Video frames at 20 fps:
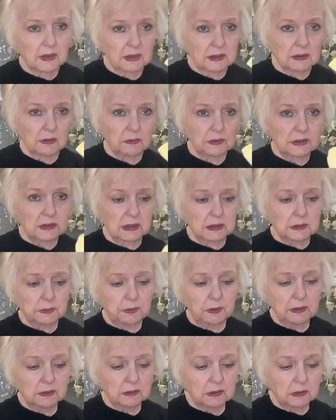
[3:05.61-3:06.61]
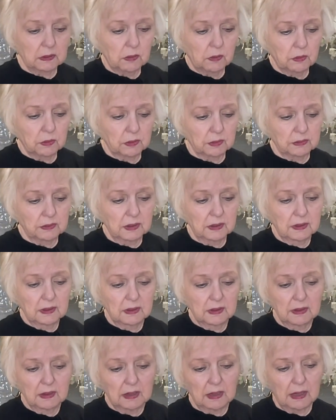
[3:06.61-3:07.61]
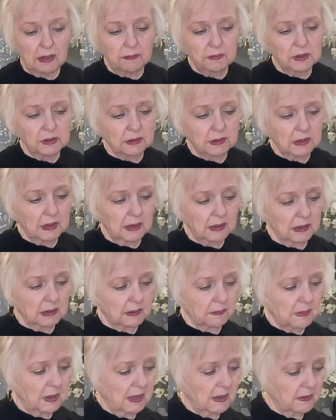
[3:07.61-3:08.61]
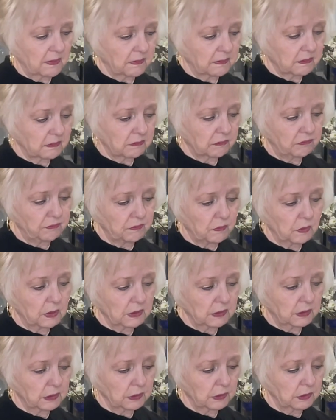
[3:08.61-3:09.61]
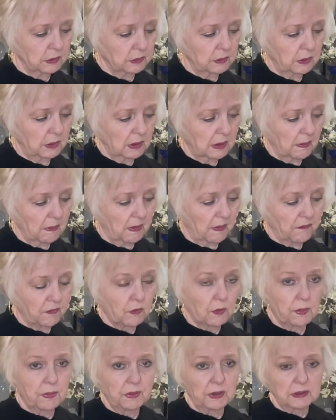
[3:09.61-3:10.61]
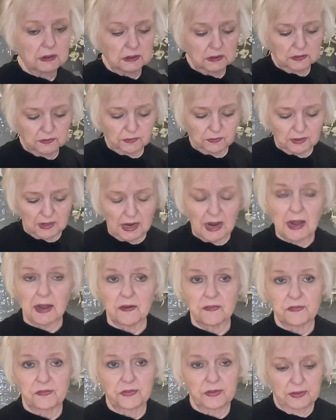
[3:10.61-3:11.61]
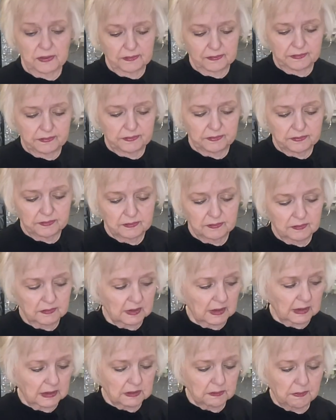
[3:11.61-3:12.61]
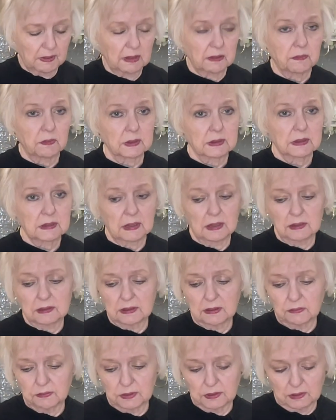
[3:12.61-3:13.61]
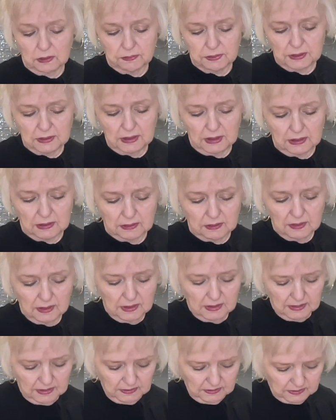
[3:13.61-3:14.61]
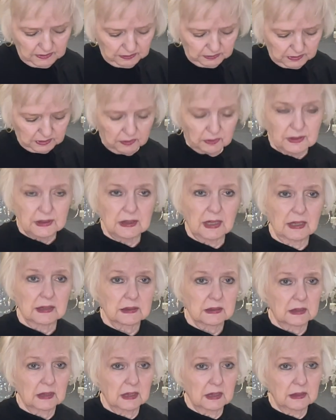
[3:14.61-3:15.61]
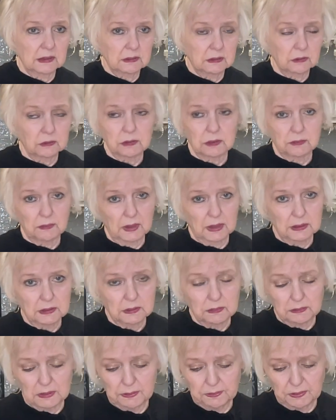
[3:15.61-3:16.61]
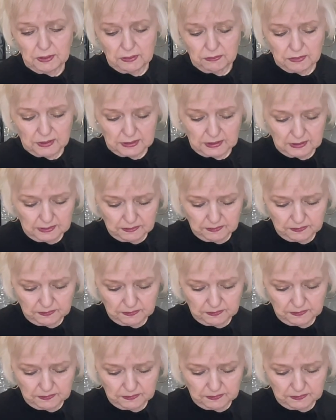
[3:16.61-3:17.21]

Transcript: And once that's peeled and cored, I'm going to cut it in about 4 pieces for a half. And that's about what size I would do. But again, there's no exact size. You're going to mash them up anyway.